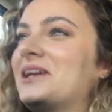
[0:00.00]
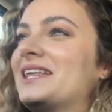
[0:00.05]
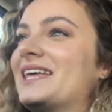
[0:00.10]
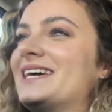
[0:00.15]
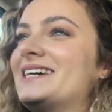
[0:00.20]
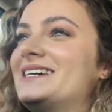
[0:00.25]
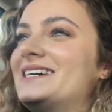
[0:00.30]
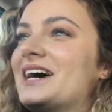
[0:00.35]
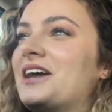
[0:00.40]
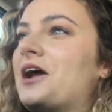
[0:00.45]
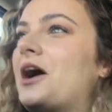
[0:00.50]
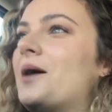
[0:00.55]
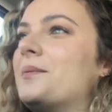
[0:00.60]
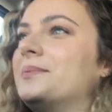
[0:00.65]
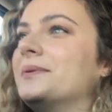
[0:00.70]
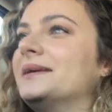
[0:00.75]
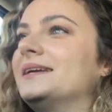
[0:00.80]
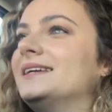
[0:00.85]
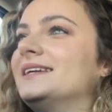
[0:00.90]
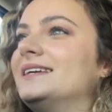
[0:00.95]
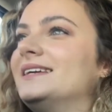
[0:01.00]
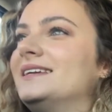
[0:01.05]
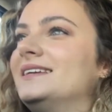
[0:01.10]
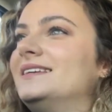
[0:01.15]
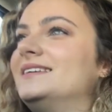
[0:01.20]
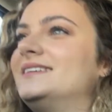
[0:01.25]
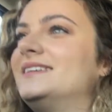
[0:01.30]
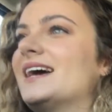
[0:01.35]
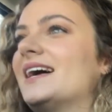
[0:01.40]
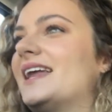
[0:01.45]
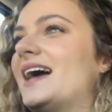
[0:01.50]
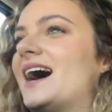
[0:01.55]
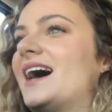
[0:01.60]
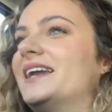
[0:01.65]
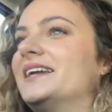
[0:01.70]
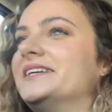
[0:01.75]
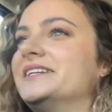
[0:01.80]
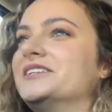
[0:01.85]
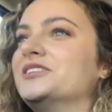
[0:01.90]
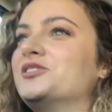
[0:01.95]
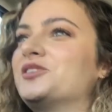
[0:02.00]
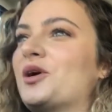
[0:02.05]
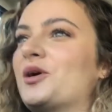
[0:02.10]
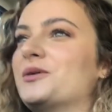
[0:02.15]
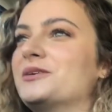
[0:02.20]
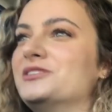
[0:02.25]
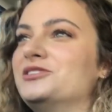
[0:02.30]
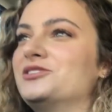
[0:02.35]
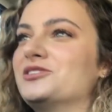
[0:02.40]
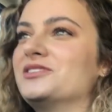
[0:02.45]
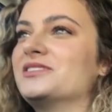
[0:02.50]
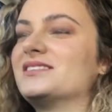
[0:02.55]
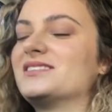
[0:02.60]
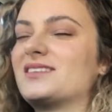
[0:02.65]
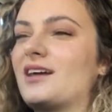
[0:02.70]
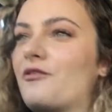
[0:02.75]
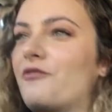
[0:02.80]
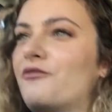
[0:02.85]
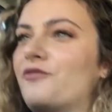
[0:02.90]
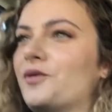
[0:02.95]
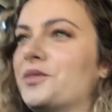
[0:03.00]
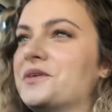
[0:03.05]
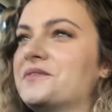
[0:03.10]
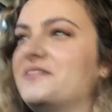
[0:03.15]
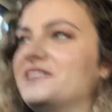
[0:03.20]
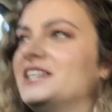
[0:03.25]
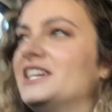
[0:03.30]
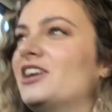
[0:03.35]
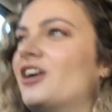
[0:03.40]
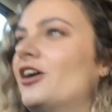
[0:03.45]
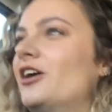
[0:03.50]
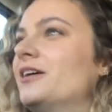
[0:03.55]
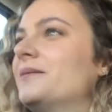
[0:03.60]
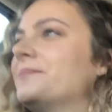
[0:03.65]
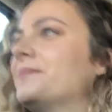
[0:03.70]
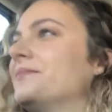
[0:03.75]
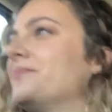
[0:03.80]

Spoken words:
to like get up and get out and go and do the stuff for the video.